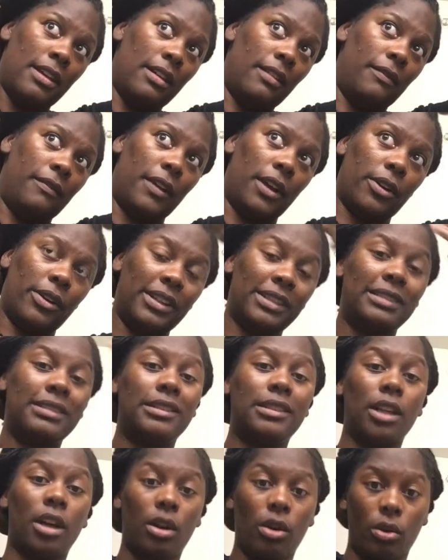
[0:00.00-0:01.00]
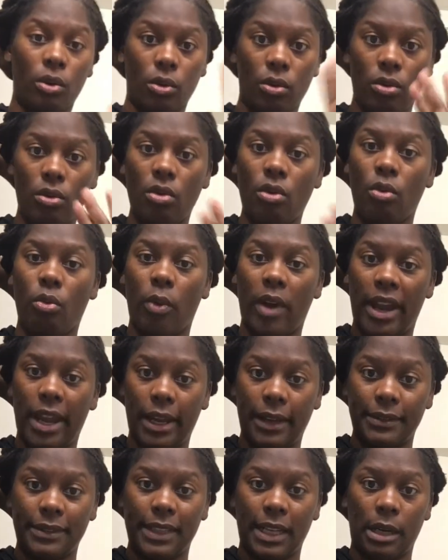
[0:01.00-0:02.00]
very subtle
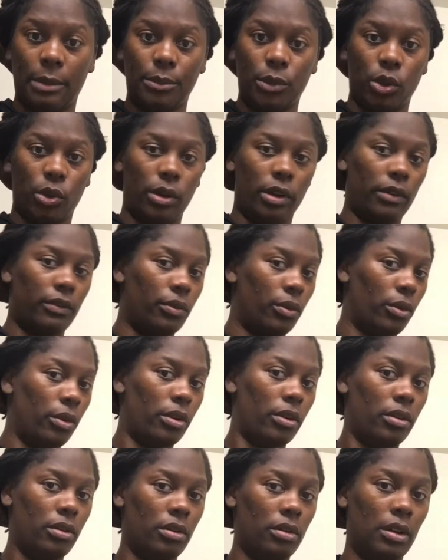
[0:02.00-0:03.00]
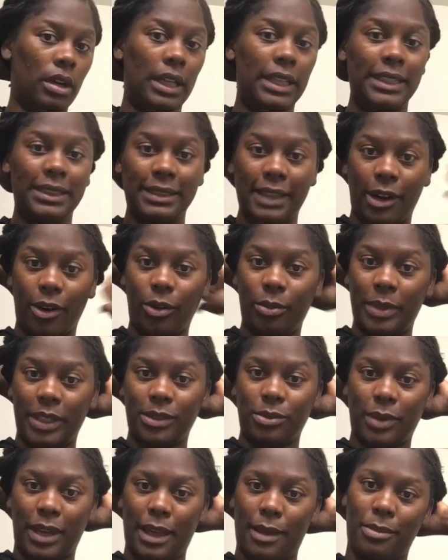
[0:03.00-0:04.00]
waves that I'm going for. At least I hope
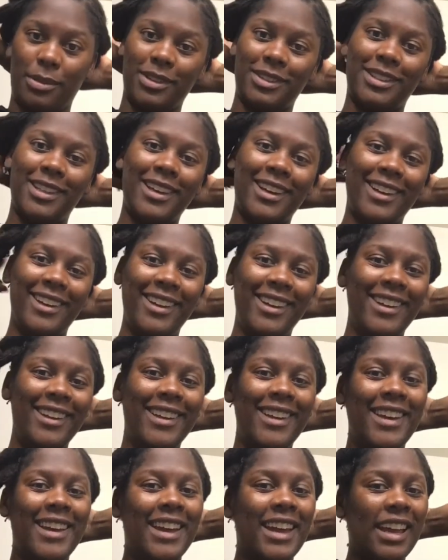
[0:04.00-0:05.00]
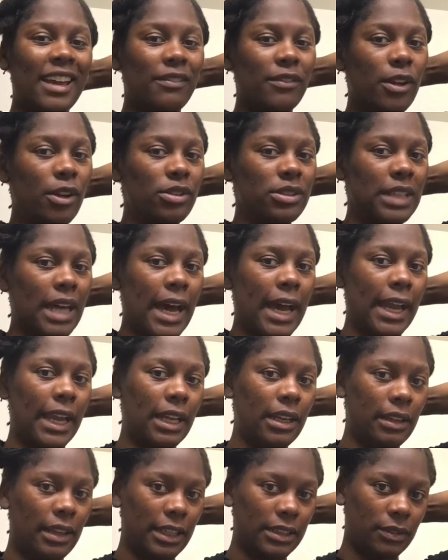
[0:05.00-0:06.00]
that's what happens. If they're
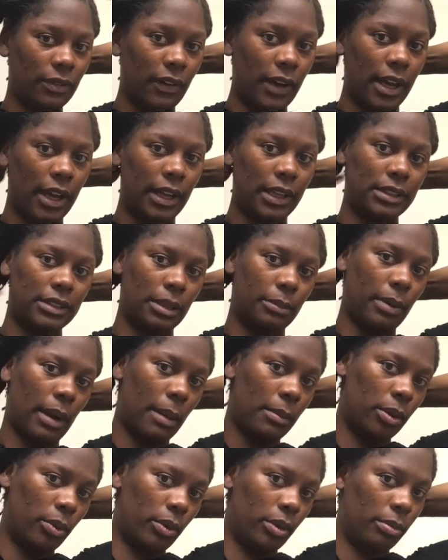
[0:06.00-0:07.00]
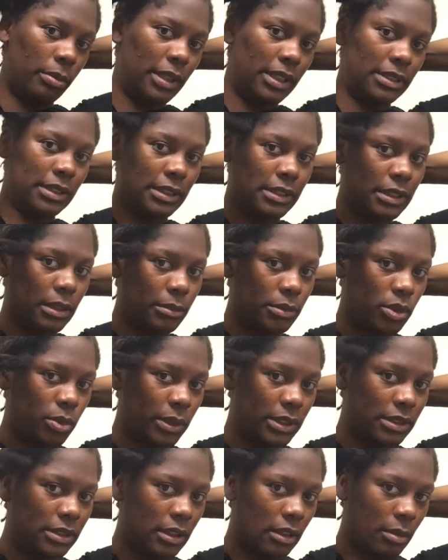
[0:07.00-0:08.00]
tight, that's fine, because they probably will be since I'm
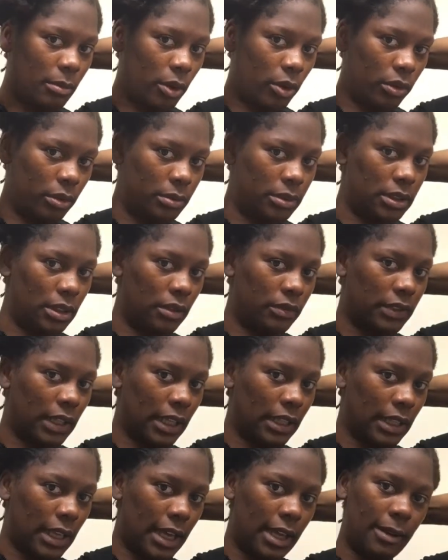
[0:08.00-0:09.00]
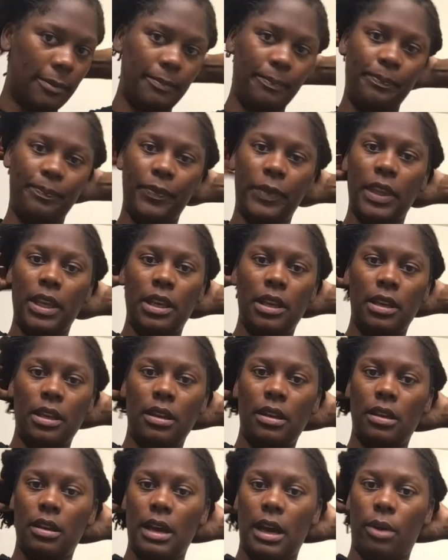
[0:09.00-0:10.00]
twisting them on themselves like that.
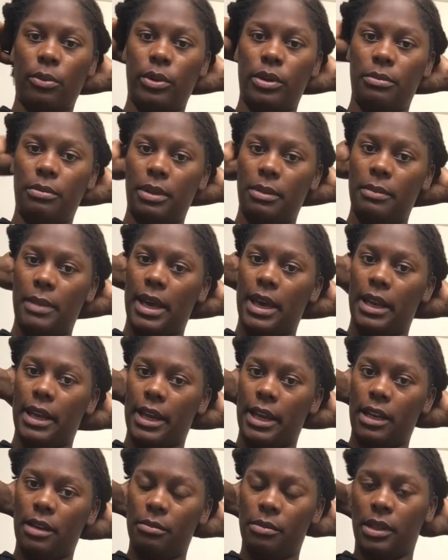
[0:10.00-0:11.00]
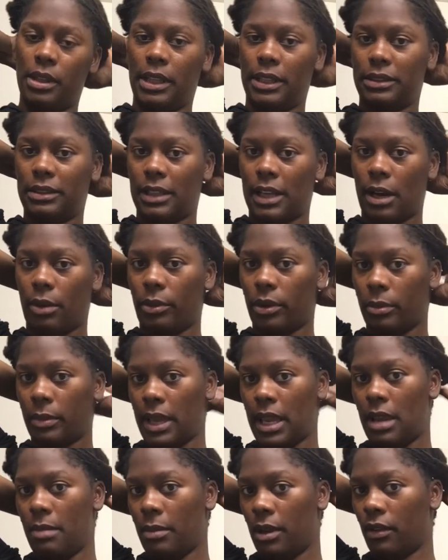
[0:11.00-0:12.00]
I wouldn't be mad at it, but that's not what I'm
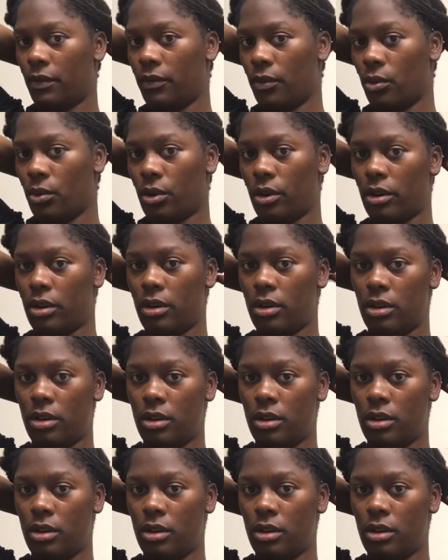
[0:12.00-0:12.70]
aiming for.